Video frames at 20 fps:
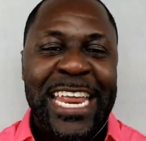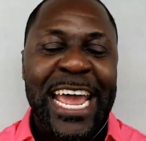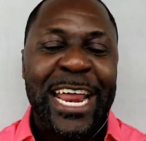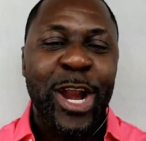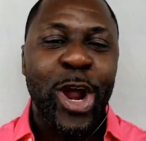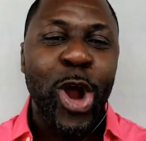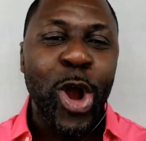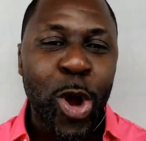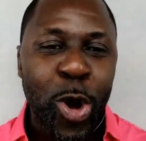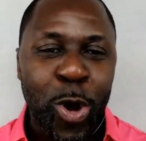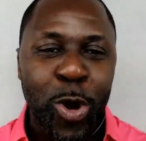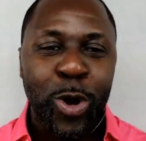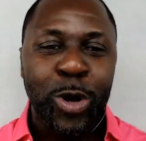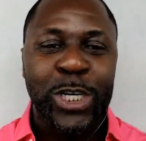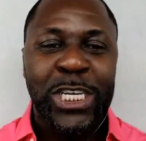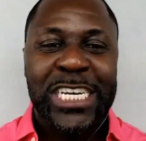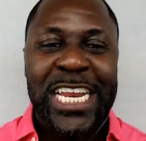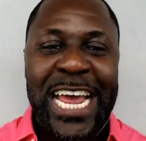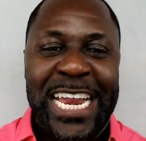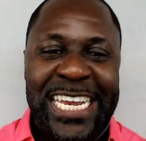urge,
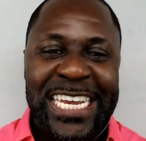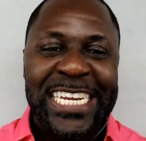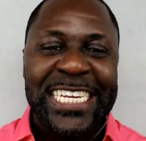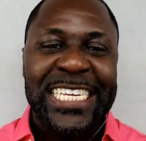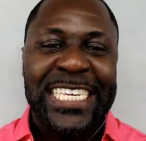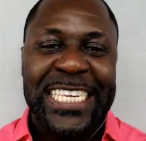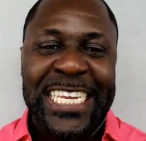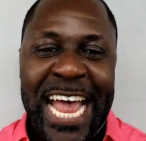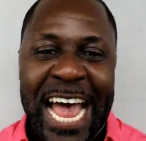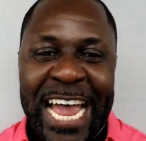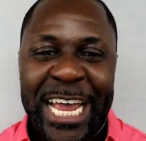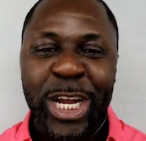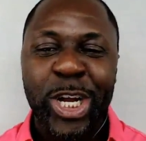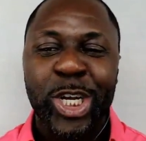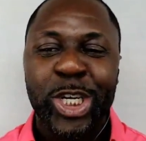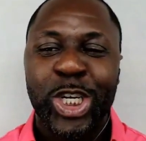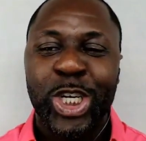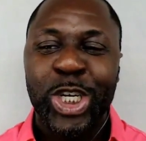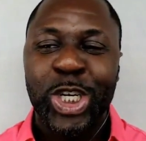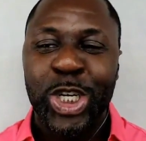that desire
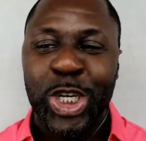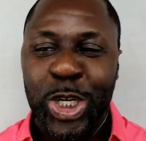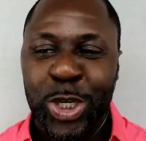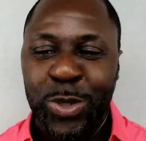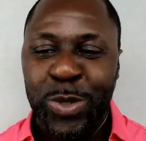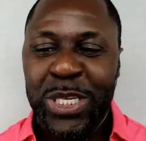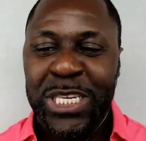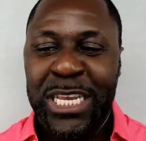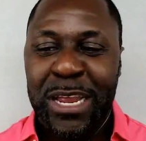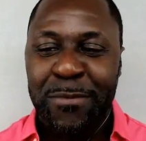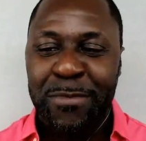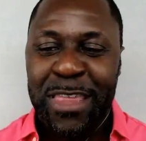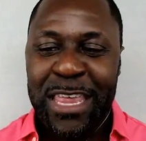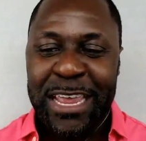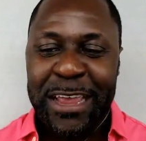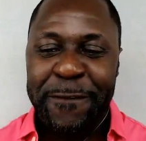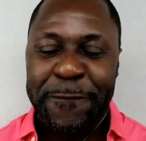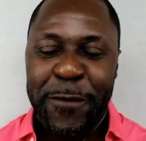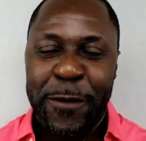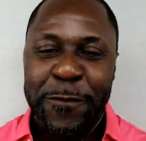to do something.
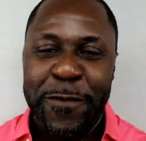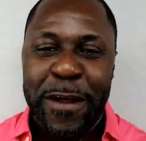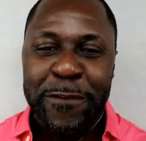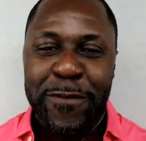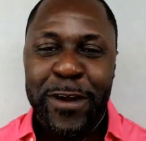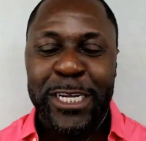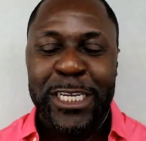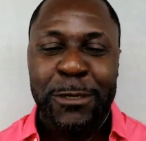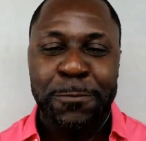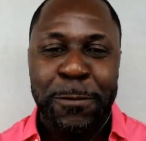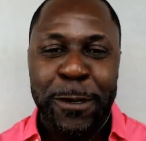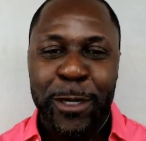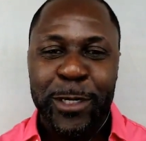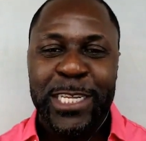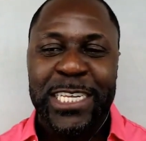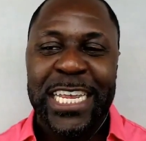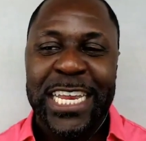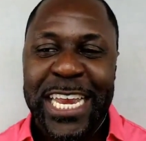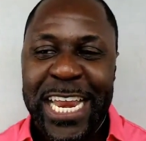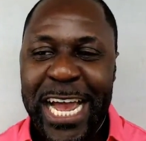If you've ever experienced
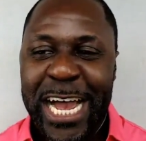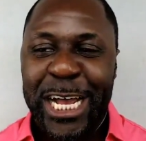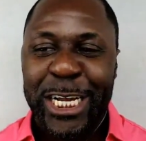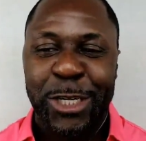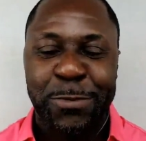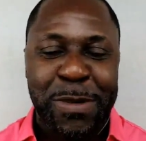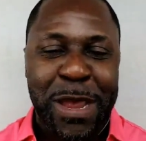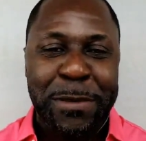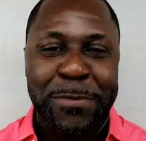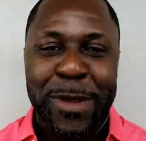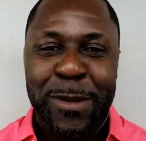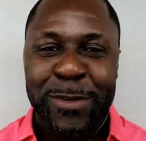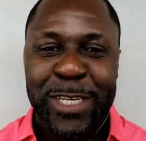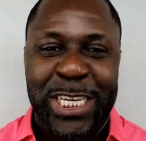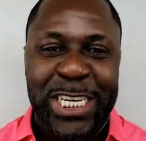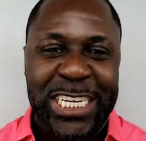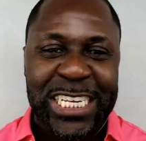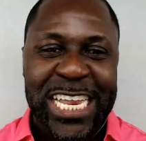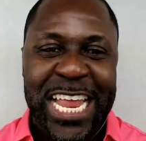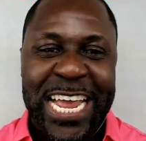the nudge, maybe it was
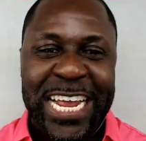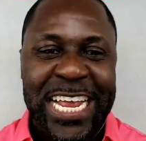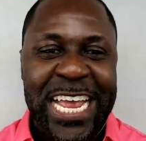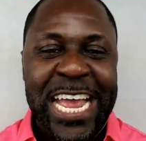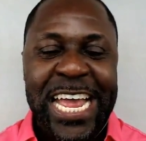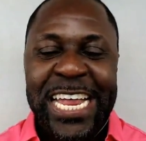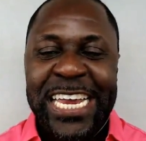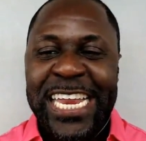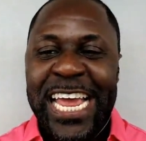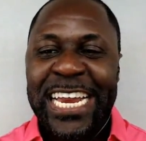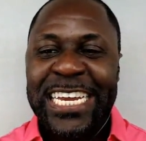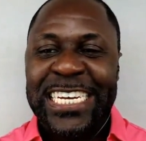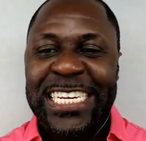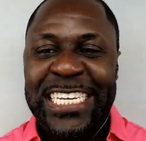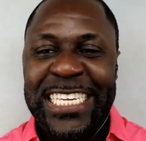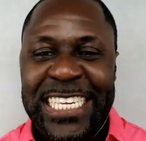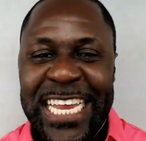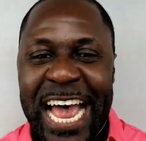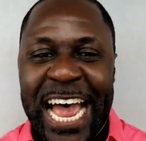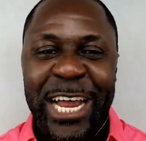just like that
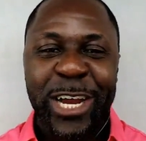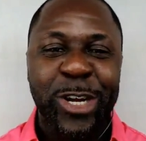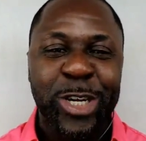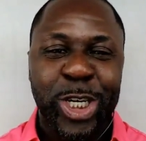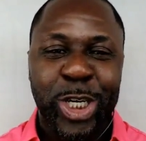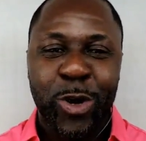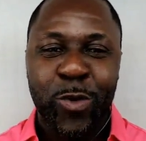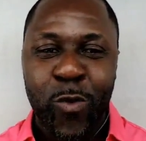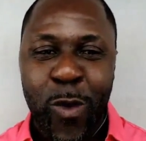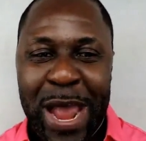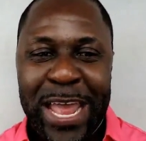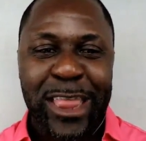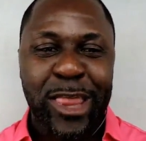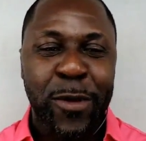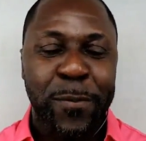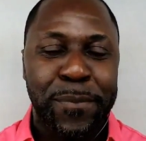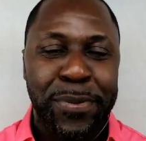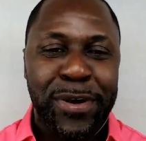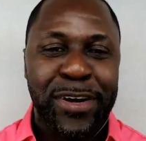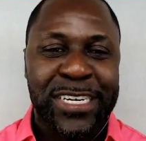desire to write the
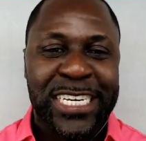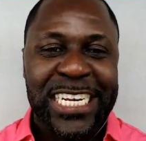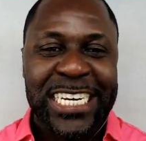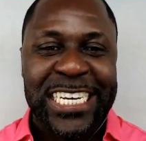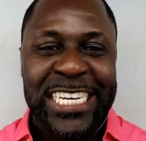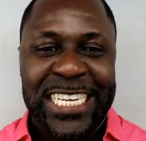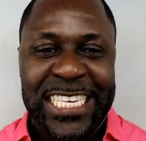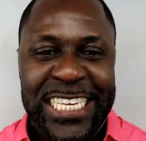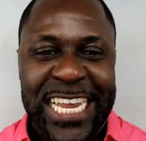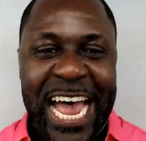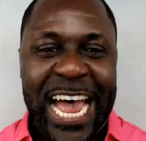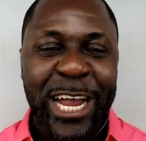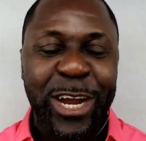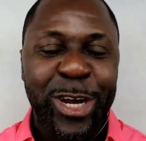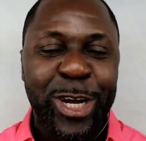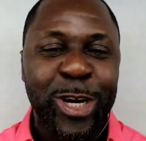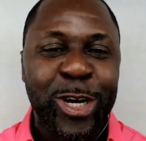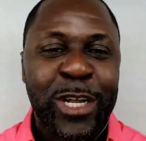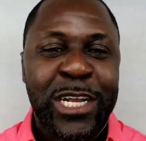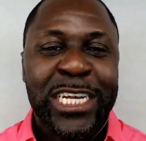book, the
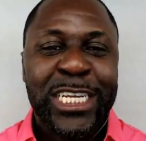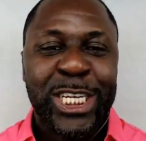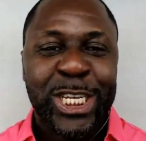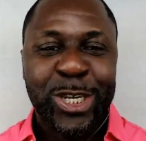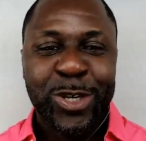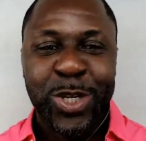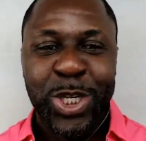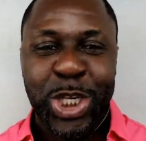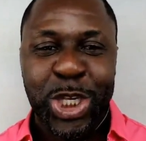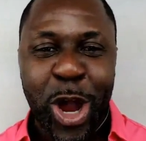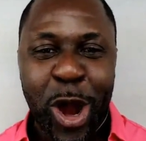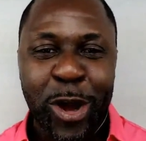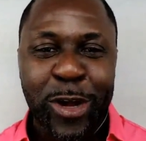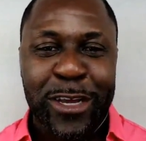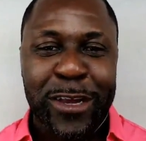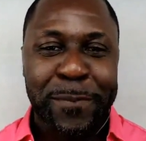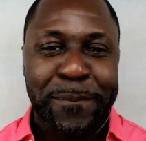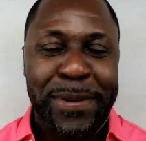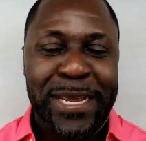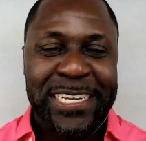desire to start the
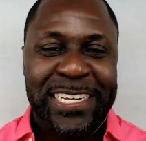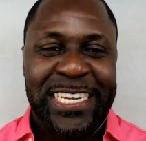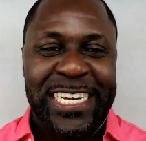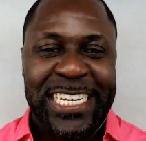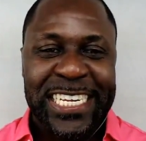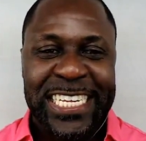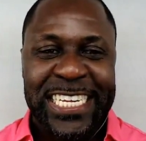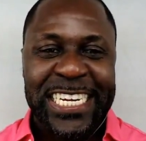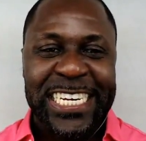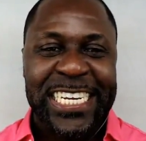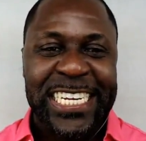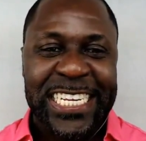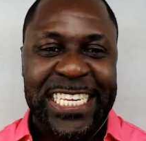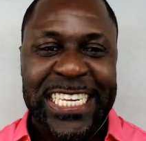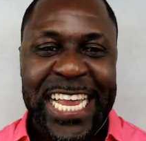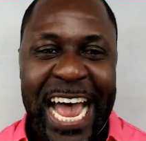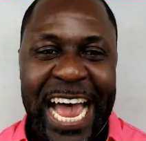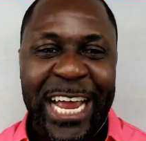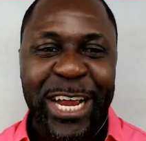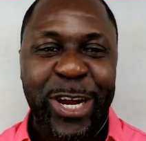business, the
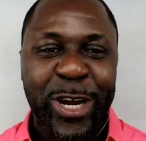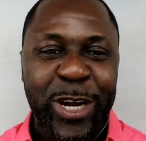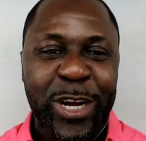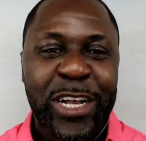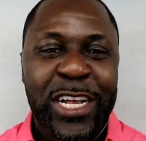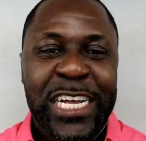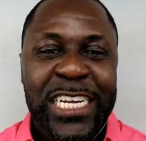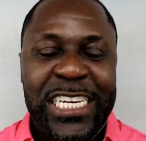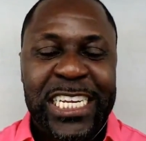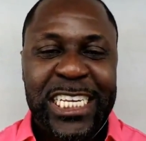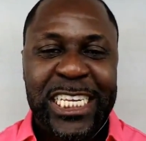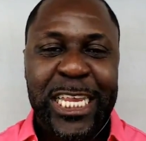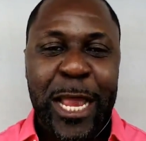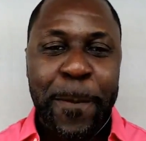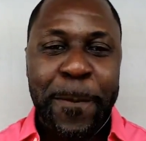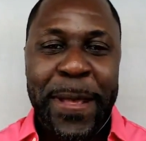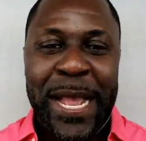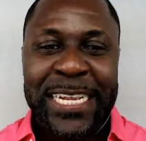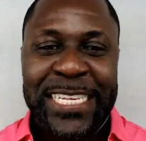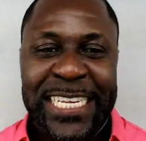desire to step
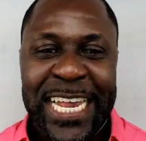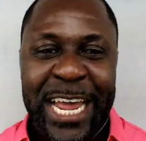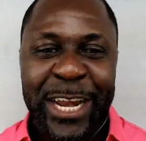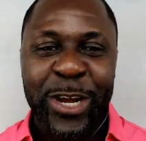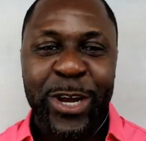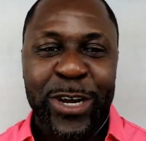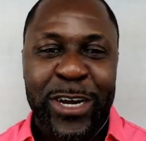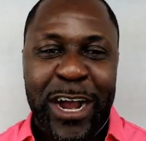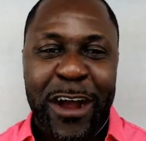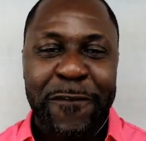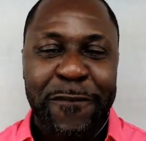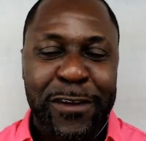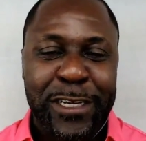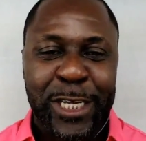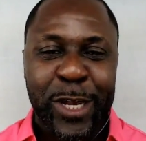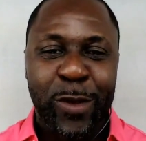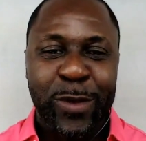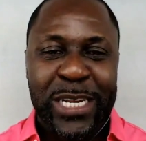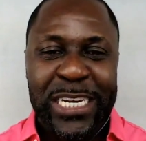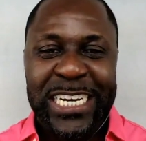outside of your comfort
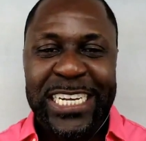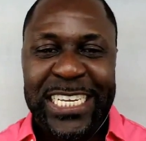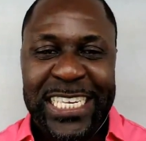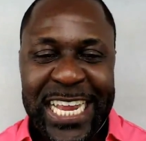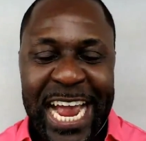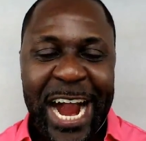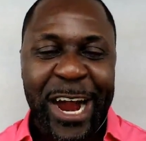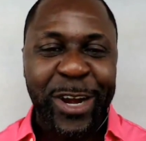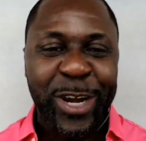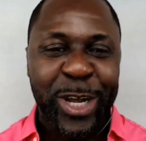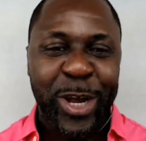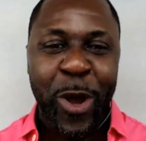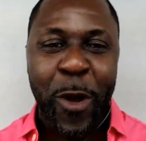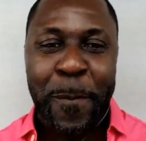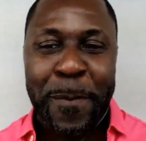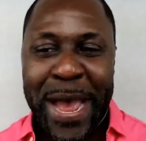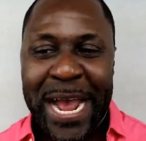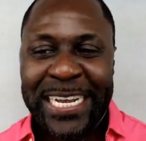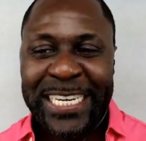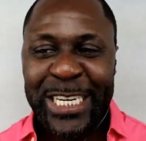zone, the desire to go
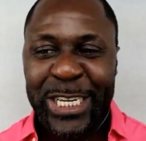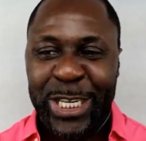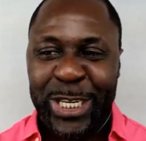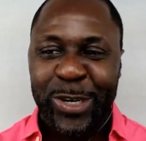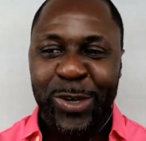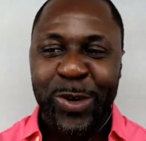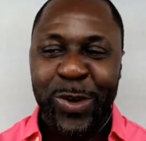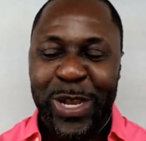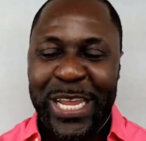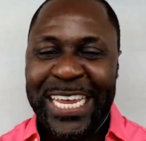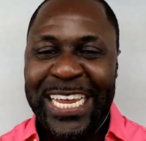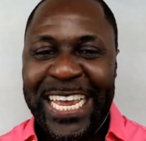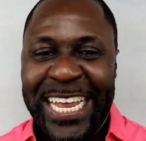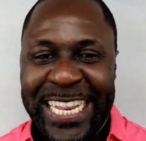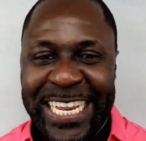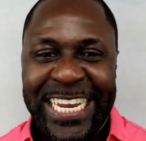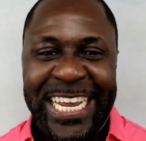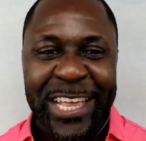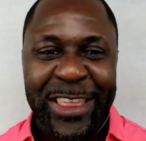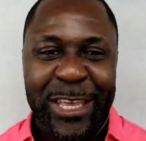back to school and get
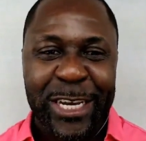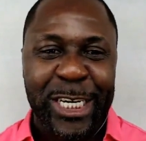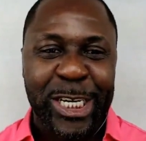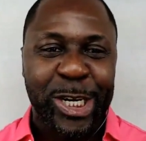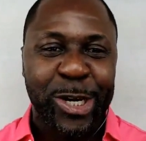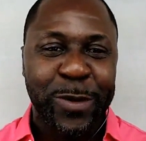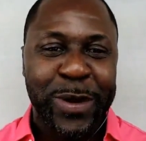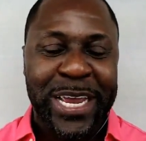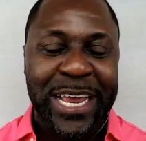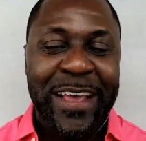the other degree.